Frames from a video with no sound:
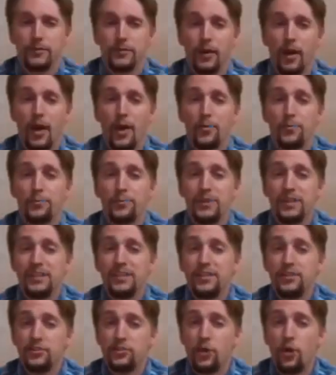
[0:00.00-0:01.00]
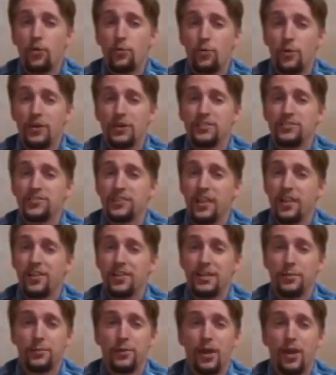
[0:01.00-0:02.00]
Now, I really don't want to scare
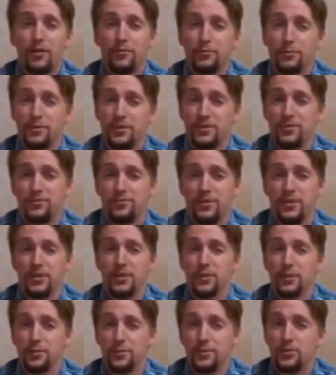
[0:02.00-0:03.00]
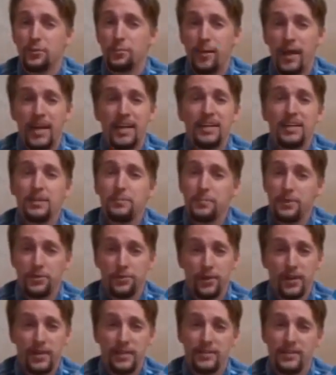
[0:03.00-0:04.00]
anyone off with this video. The pay can be
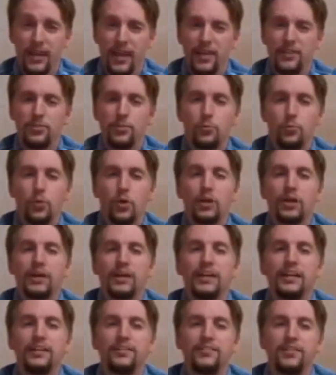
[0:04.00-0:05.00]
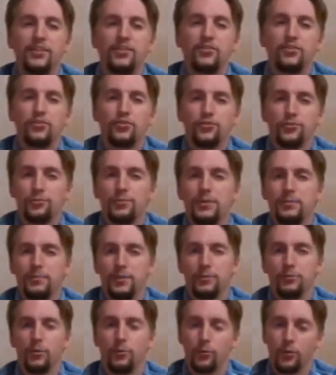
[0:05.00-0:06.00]
great, and the work is
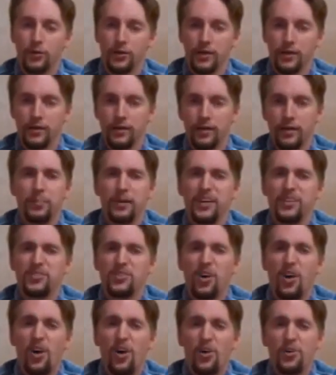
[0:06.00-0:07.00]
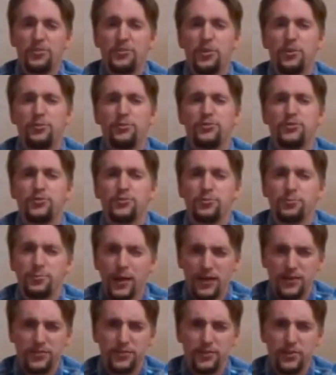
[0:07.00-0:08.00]
extremely rewarding, but it's also
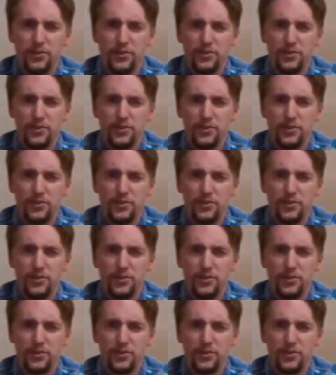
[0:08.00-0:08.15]
stressful.